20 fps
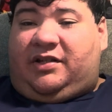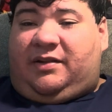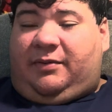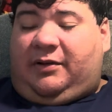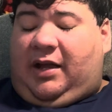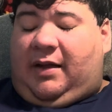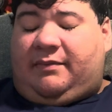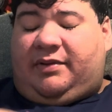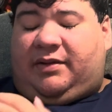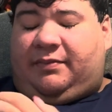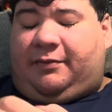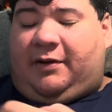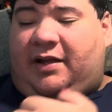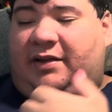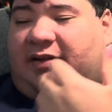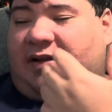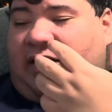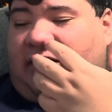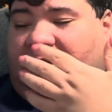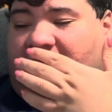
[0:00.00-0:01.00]
a book I'm
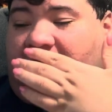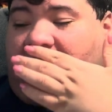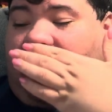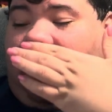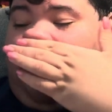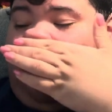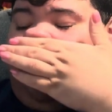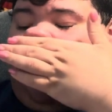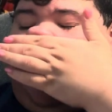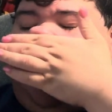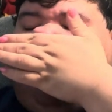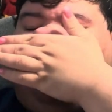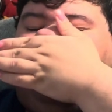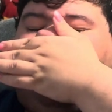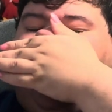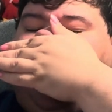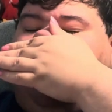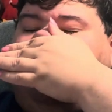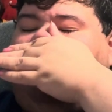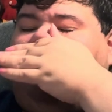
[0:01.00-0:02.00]
surprised I did not have yet,
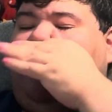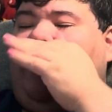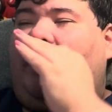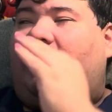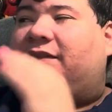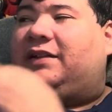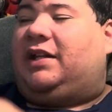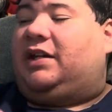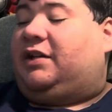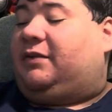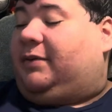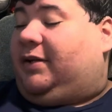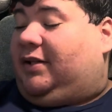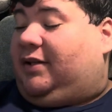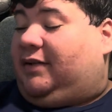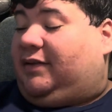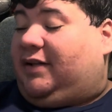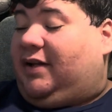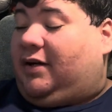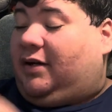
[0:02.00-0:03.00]
but I'm very excited to
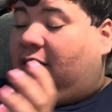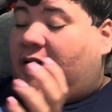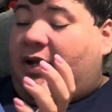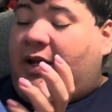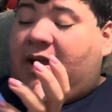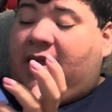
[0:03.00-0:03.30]
read this year.